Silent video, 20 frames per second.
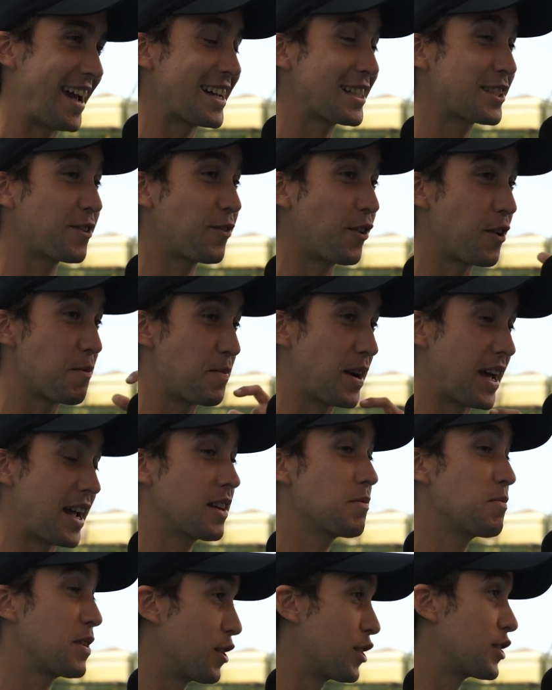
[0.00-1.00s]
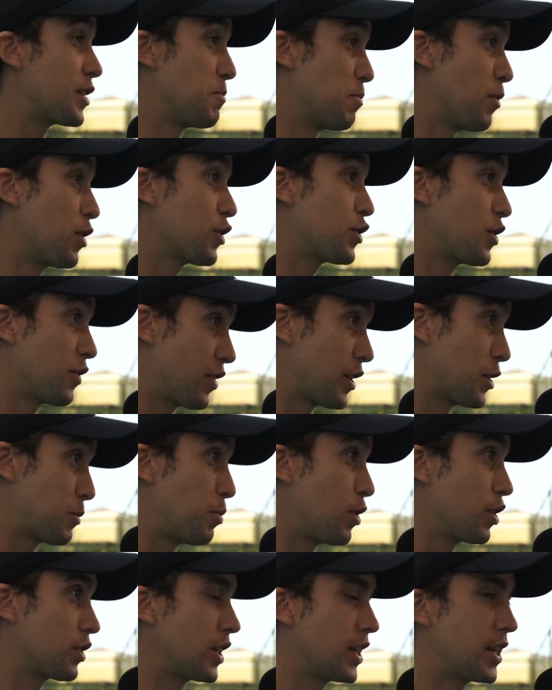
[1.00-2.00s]
age for playing because in most of the
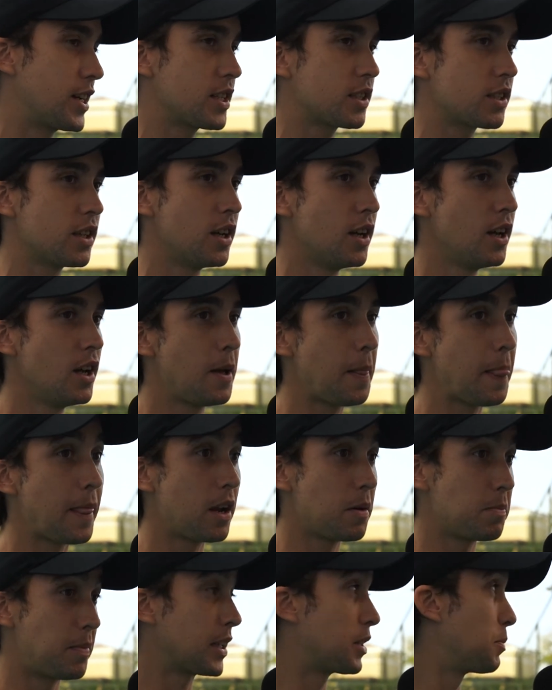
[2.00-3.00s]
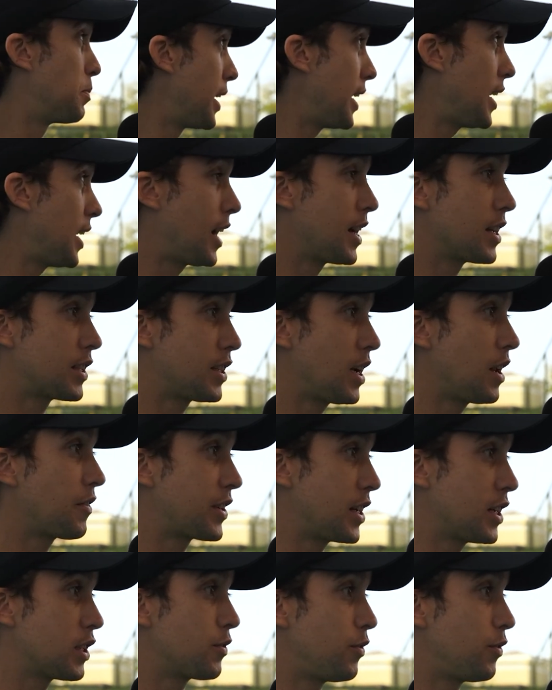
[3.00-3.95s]
sport it is yes. But Bela itself, he's